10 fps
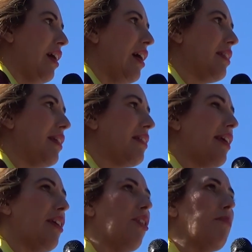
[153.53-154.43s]
and that
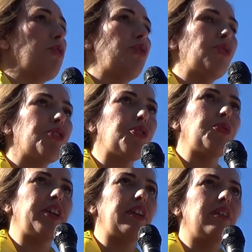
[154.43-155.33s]
they are
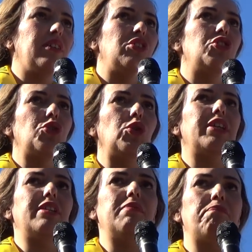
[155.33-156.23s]
torturing
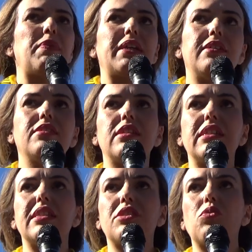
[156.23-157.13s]
Julian because
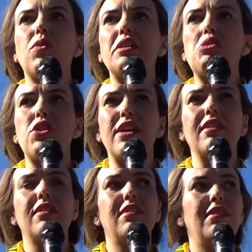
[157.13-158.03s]
he did the right thing,